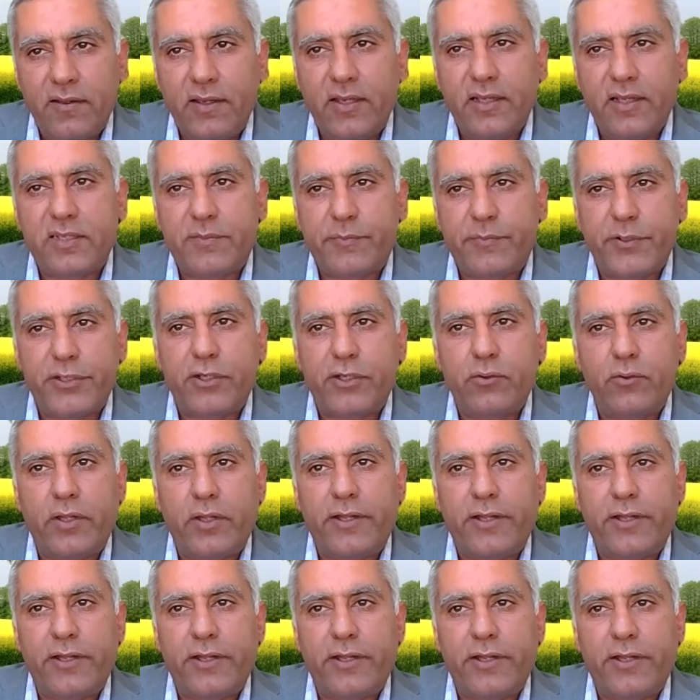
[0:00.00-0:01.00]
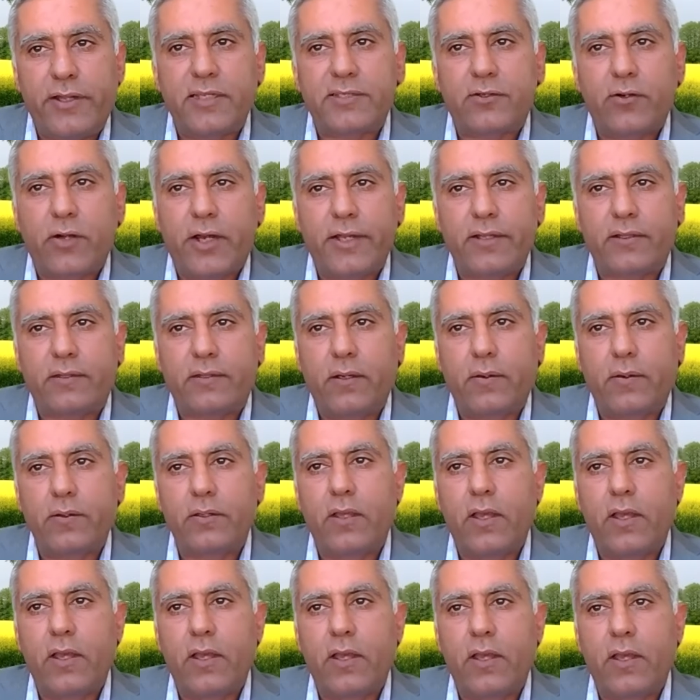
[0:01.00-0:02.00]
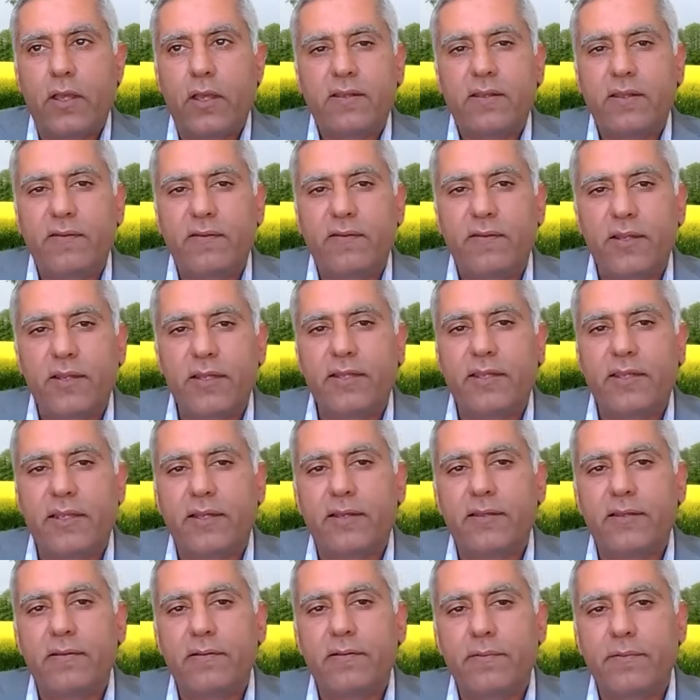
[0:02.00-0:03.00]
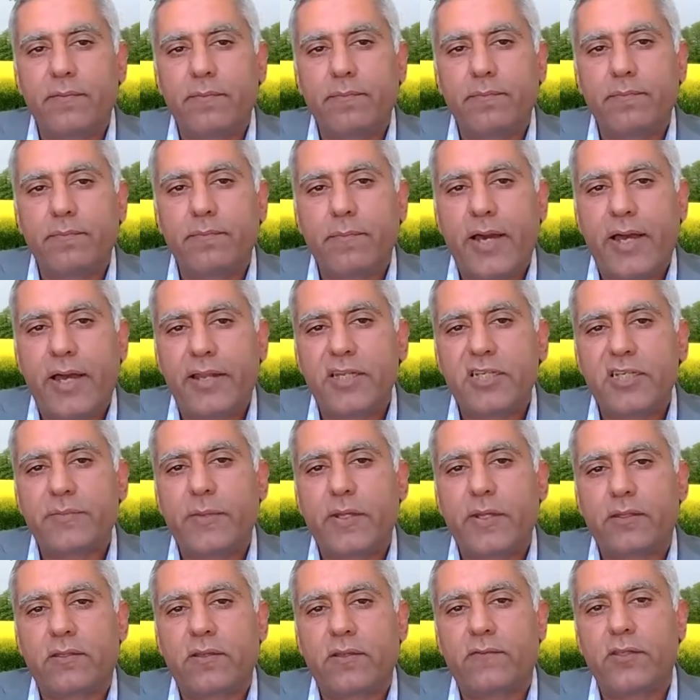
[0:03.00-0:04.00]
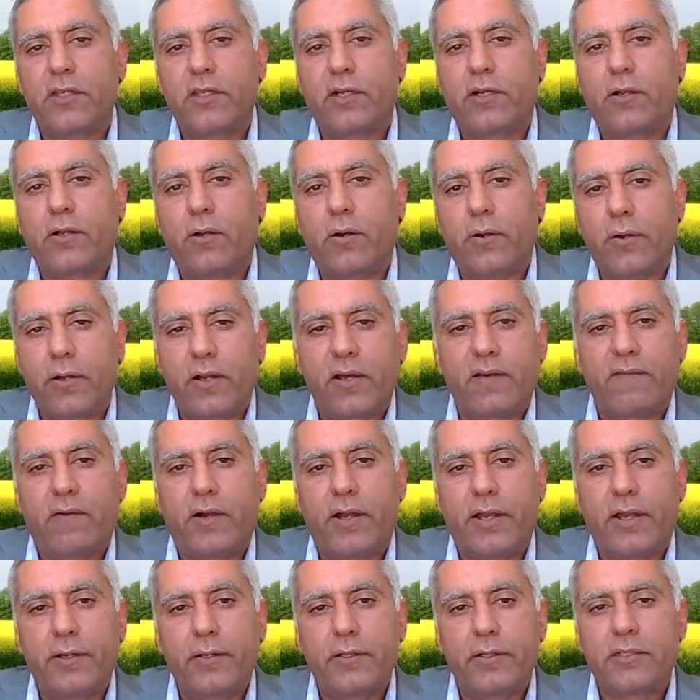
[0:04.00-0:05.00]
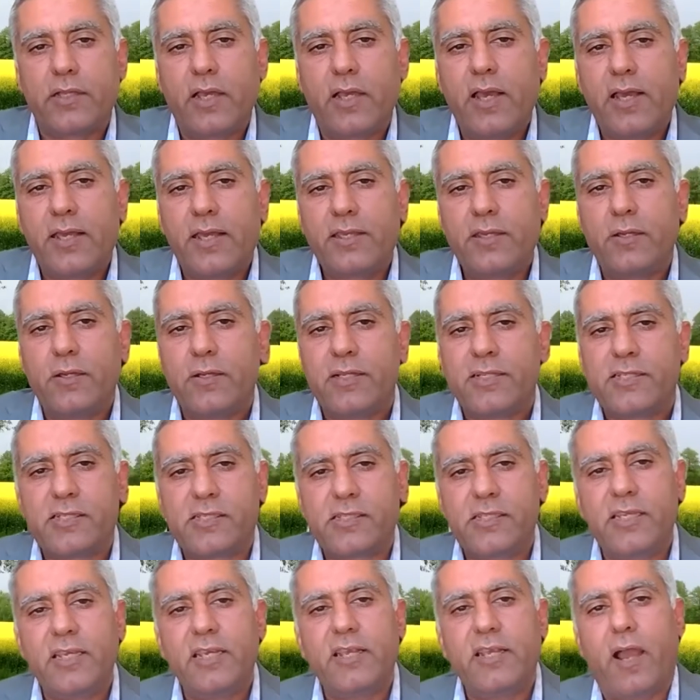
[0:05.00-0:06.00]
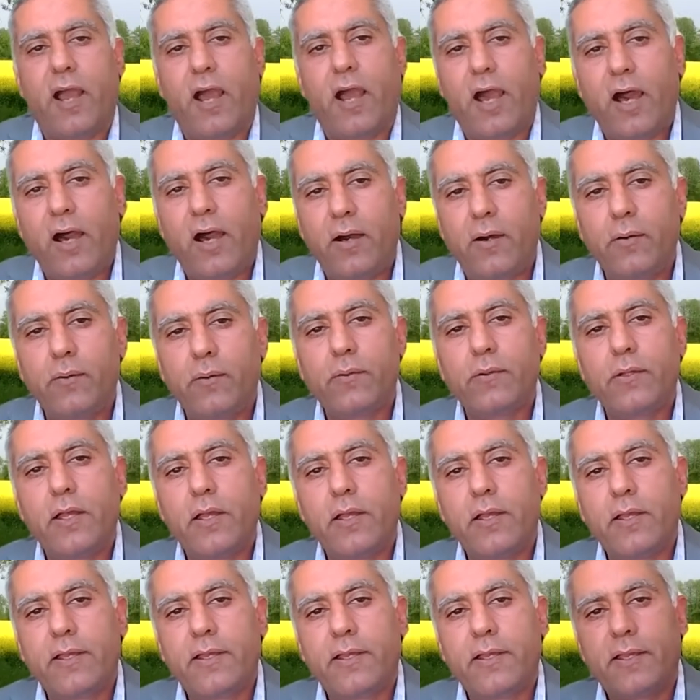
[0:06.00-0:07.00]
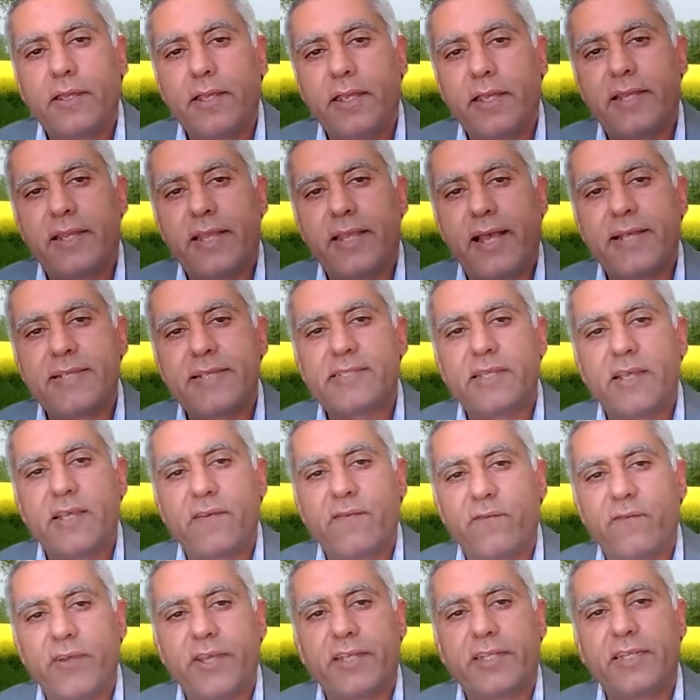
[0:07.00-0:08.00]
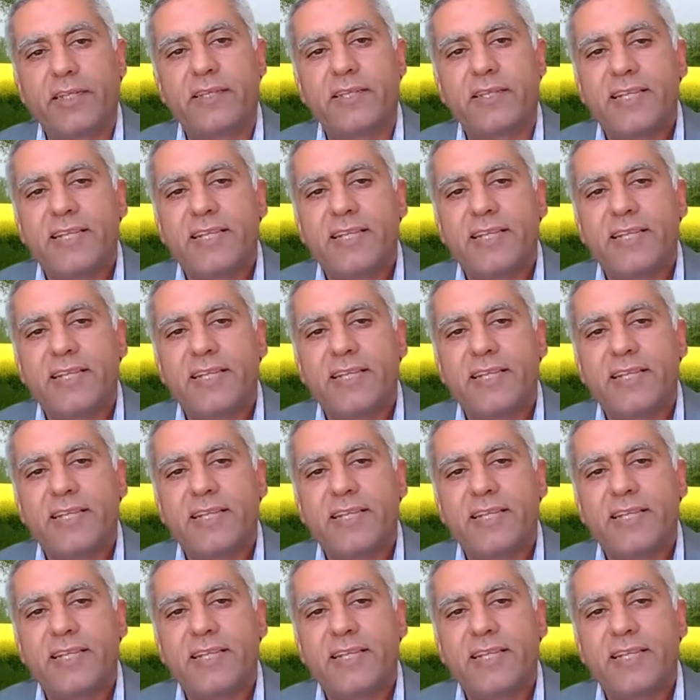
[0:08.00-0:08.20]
especially in the United States. Right now, in the management of the coronavirus, you see how it has affected.